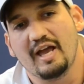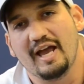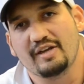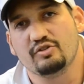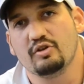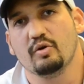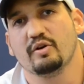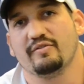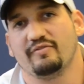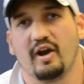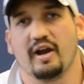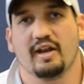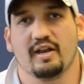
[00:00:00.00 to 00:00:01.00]
as you go into
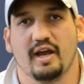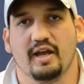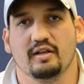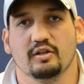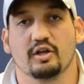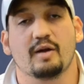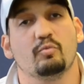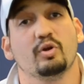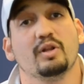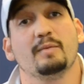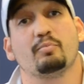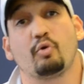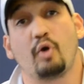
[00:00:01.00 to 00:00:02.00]
Friday night. Look, I'm
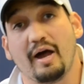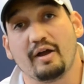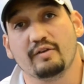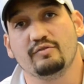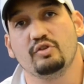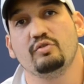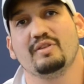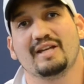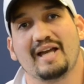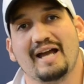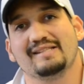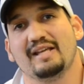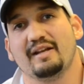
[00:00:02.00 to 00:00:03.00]
really proud of you, the
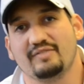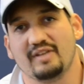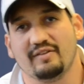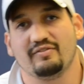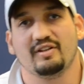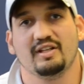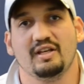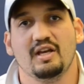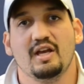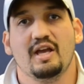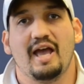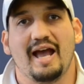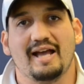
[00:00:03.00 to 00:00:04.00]
guys that have definitely
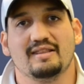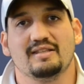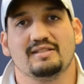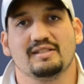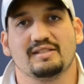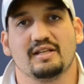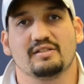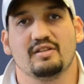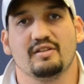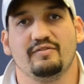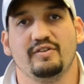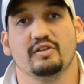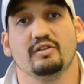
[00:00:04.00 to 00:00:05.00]
had the success on
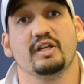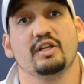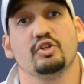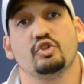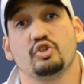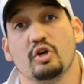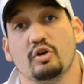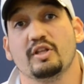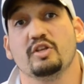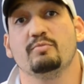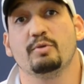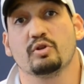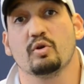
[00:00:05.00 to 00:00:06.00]
the field. It has shown that
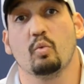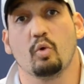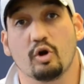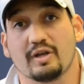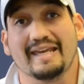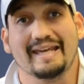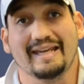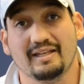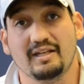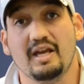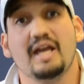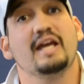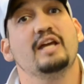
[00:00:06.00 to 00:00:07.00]
you put the work
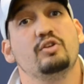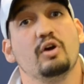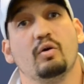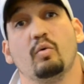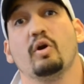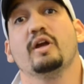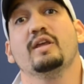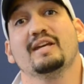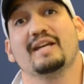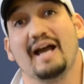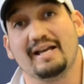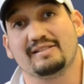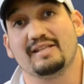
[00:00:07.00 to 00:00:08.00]
in, and don't worry, the
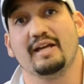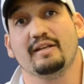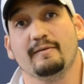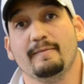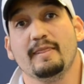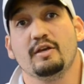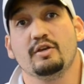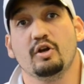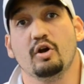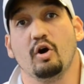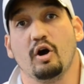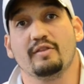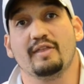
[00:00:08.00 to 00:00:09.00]
guys that
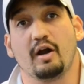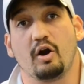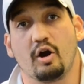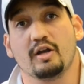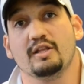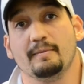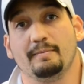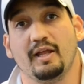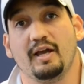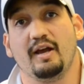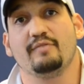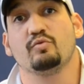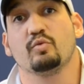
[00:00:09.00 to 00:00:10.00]
that aren't in the
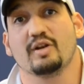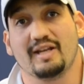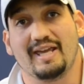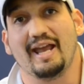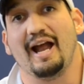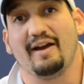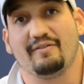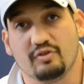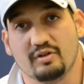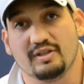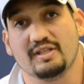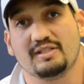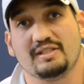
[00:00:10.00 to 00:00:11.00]
playoffs, we're going to get after
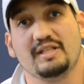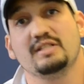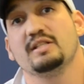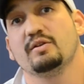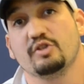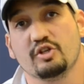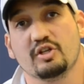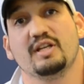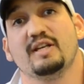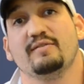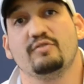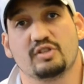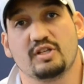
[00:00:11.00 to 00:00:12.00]
it this season, and you're going to
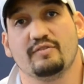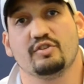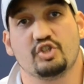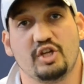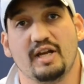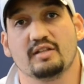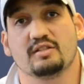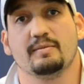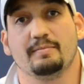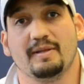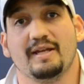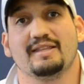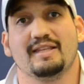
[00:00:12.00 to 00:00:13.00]
give yourself a chance to
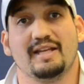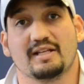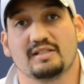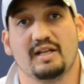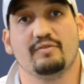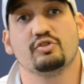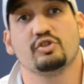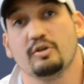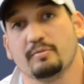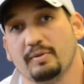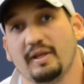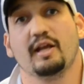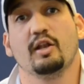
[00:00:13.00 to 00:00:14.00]
play at the next level so you're
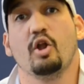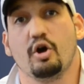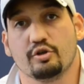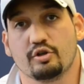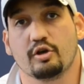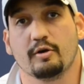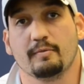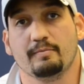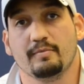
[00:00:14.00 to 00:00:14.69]
playing long term.